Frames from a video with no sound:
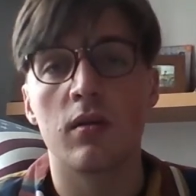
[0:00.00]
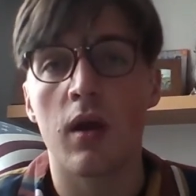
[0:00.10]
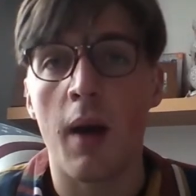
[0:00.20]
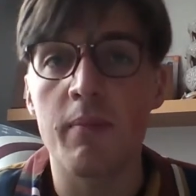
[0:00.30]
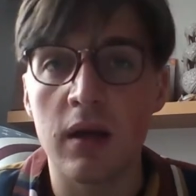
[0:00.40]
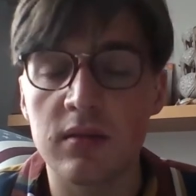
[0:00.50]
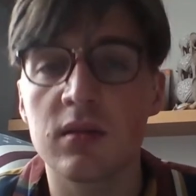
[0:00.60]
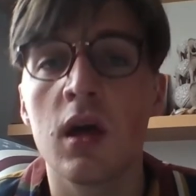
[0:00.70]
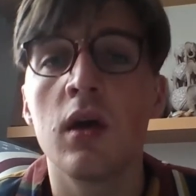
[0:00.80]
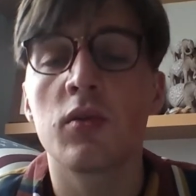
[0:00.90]
a month,
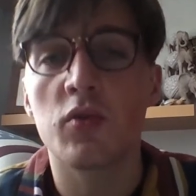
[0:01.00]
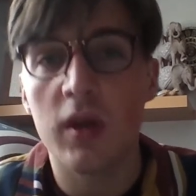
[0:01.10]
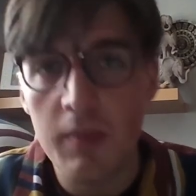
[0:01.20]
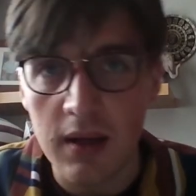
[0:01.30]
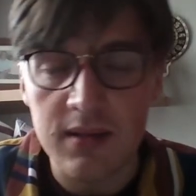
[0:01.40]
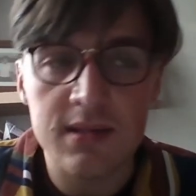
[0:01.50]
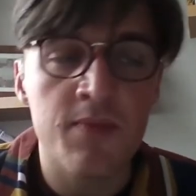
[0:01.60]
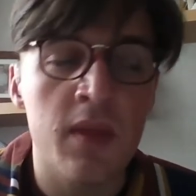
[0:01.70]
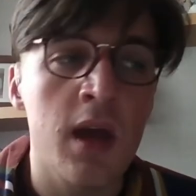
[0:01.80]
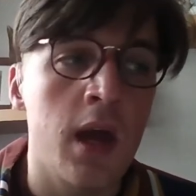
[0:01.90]
three months.
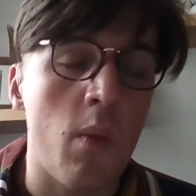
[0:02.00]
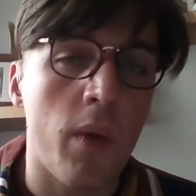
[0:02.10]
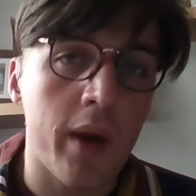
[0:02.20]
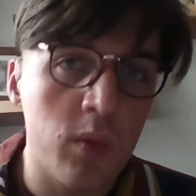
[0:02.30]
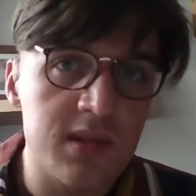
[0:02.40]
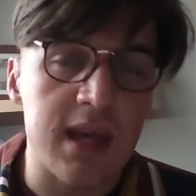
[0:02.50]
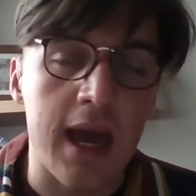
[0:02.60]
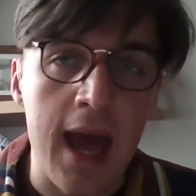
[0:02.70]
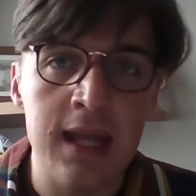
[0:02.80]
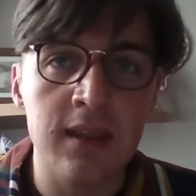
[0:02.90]
And what I would say,
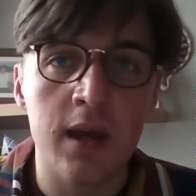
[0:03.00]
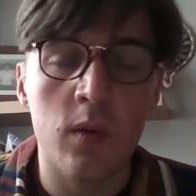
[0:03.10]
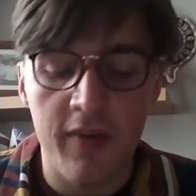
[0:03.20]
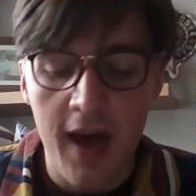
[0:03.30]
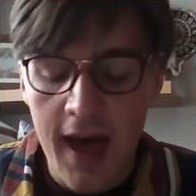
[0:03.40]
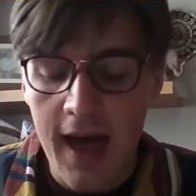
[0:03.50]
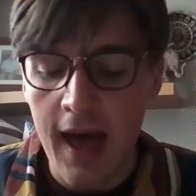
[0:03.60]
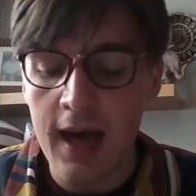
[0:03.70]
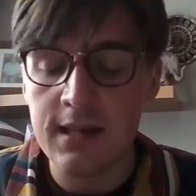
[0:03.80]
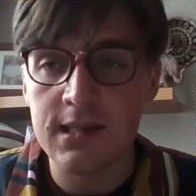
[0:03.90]
anything with
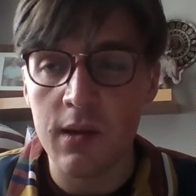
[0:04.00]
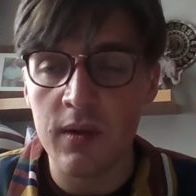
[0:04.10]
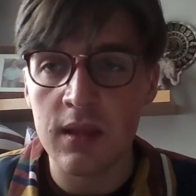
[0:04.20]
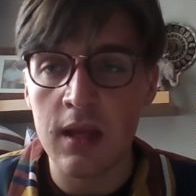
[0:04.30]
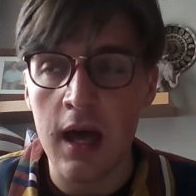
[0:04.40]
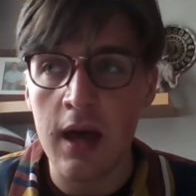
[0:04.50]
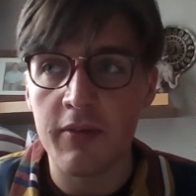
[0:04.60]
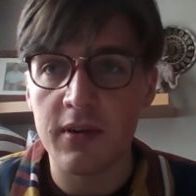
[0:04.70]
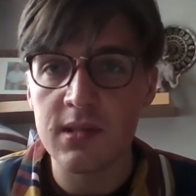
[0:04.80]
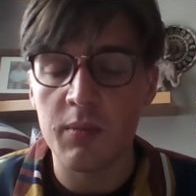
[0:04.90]
hair, it's like when, uh,
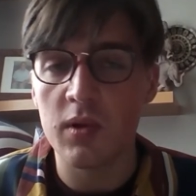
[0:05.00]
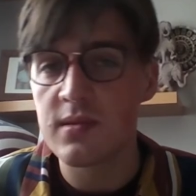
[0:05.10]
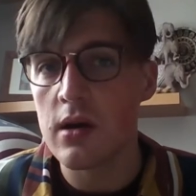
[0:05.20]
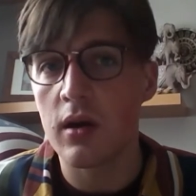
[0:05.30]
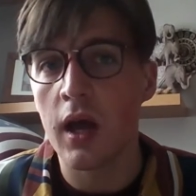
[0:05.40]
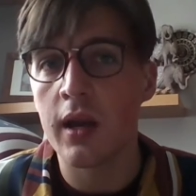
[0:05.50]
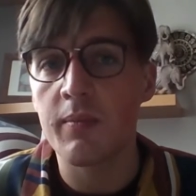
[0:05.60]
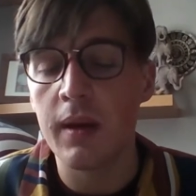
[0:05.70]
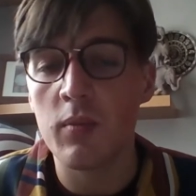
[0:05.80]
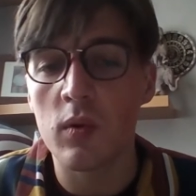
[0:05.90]
for example, you see online and
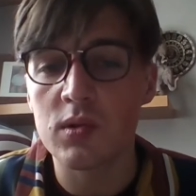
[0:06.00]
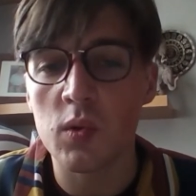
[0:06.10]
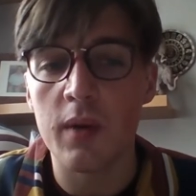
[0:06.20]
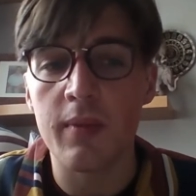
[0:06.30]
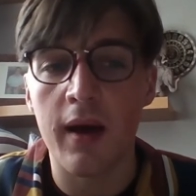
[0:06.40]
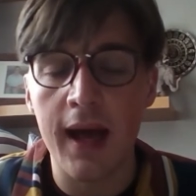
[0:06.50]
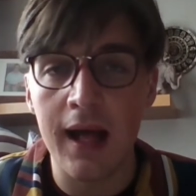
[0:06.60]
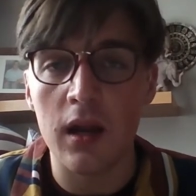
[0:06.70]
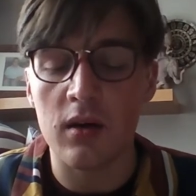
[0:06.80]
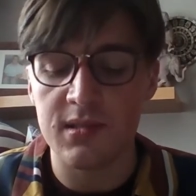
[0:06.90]
people are talking about hair
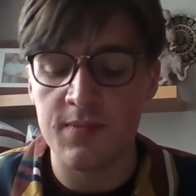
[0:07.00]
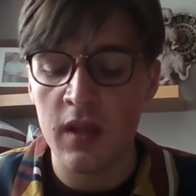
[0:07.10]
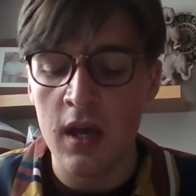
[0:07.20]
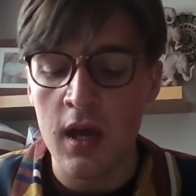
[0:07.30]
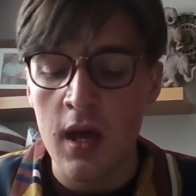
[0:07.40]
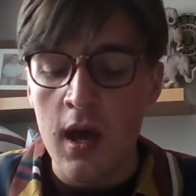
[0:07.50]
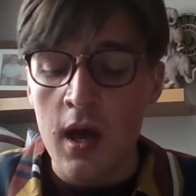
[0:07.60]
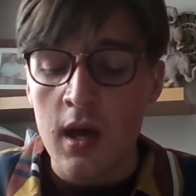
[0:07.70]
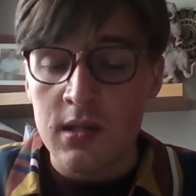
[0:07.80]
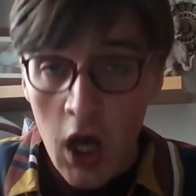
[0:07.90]
loss.
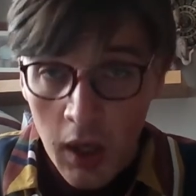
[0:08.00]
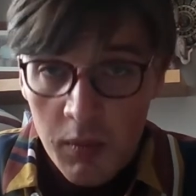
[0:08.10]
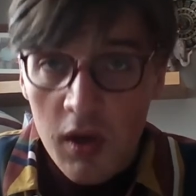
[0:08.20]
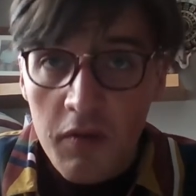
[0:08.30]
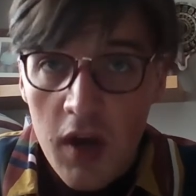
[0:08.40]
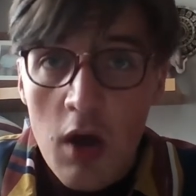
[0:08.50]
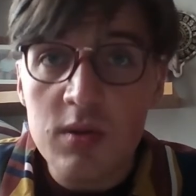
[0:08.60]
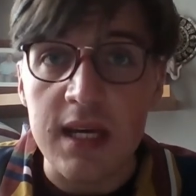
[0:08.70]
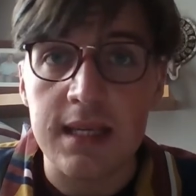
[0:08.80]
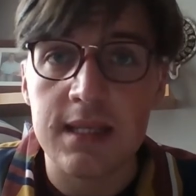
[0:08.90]
Time you've
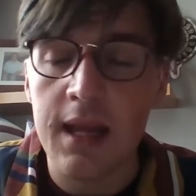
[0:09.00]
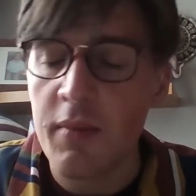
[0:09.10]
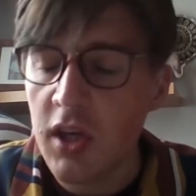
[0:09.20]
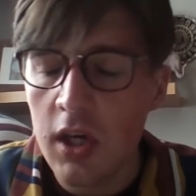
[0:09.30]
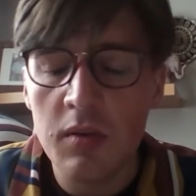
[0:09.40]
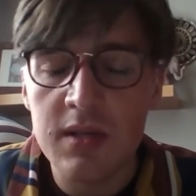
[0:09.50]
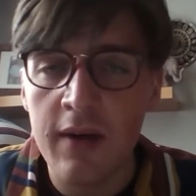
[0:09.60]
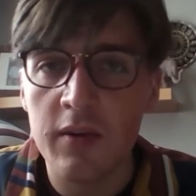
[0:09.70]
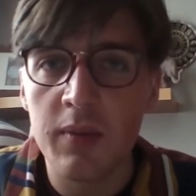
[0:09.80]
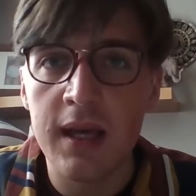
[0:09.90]
noticed, and I'm a huge
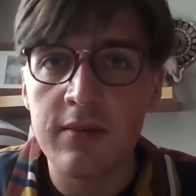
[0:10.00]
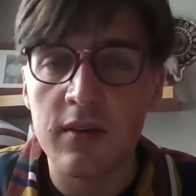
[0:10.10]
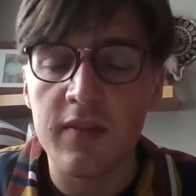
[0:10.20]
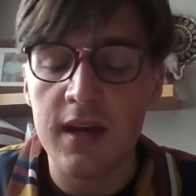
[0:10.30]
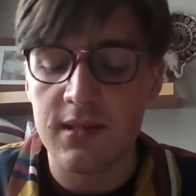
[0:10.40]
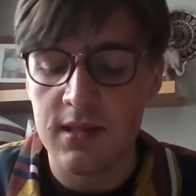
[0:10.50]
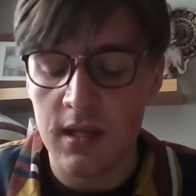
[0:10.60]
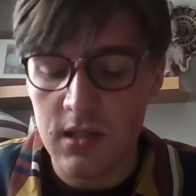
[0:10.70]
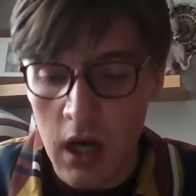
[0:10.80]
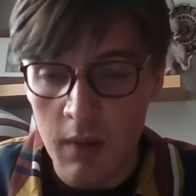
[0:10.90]
avid believer of this,
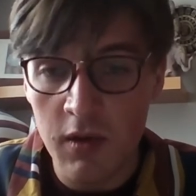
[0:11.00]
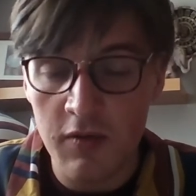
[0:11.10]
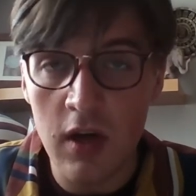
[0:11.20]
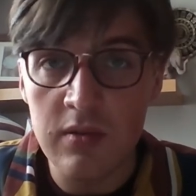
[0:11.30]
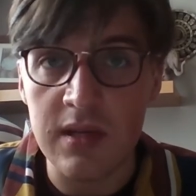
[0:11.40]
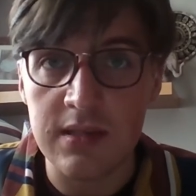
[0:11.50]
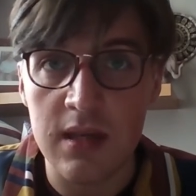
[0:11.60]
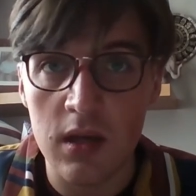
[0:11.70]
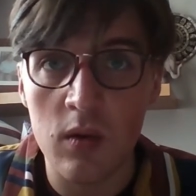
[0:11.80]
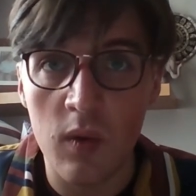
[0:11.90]
that time you've noticed
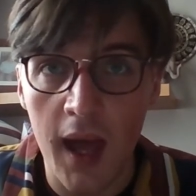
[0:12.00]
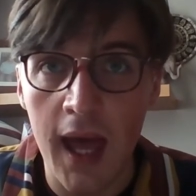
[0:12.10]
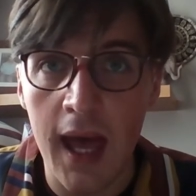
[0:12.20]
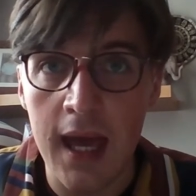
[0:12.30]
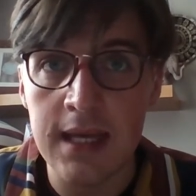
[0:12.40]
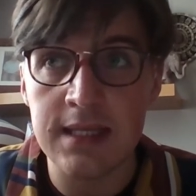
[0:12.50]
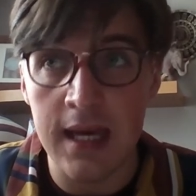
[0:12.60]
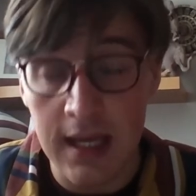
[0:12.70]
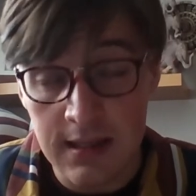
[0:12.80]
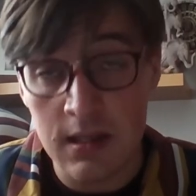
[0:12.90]
that your hair is
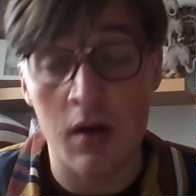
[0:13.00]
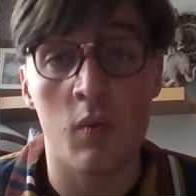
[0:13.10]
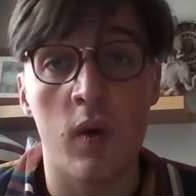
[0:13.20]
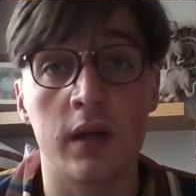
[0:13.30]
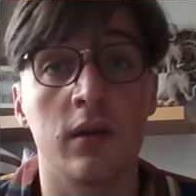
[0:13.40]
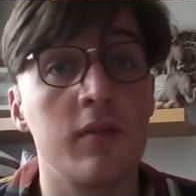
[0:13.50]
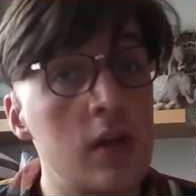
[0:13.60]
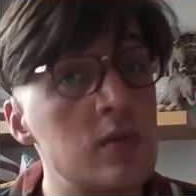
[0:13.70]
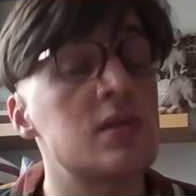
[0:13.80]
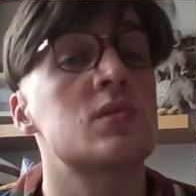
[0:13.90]
in a certain way, you've
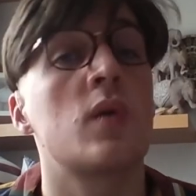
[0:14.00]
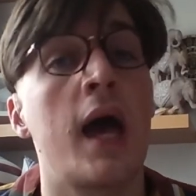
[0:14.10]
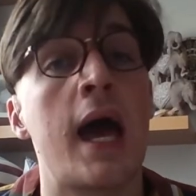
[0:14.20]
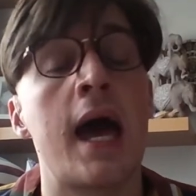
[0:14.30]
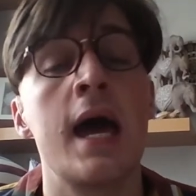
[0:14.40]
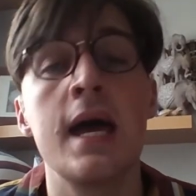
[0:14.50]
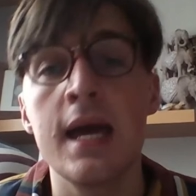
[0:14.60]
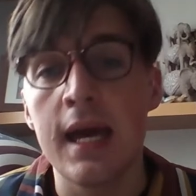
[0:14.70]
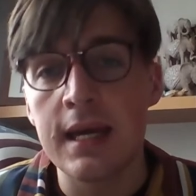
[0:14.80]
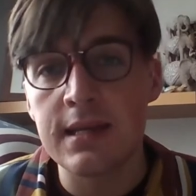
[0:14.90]
noticed your hair
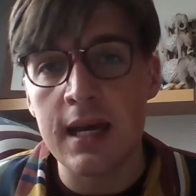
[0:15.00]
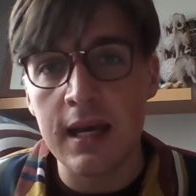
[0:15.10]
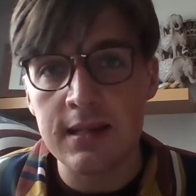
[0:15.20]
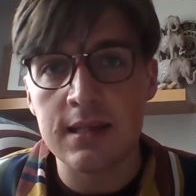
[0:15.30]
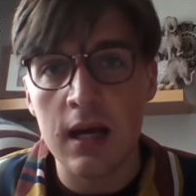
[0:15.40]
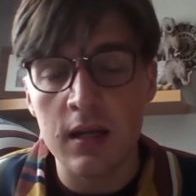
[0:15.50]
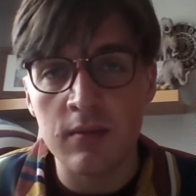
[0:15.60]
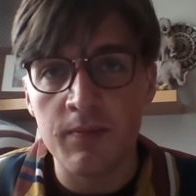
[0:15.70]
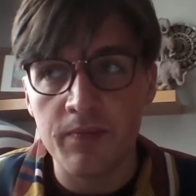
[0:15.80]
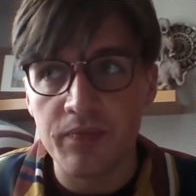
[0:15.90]
is in a certain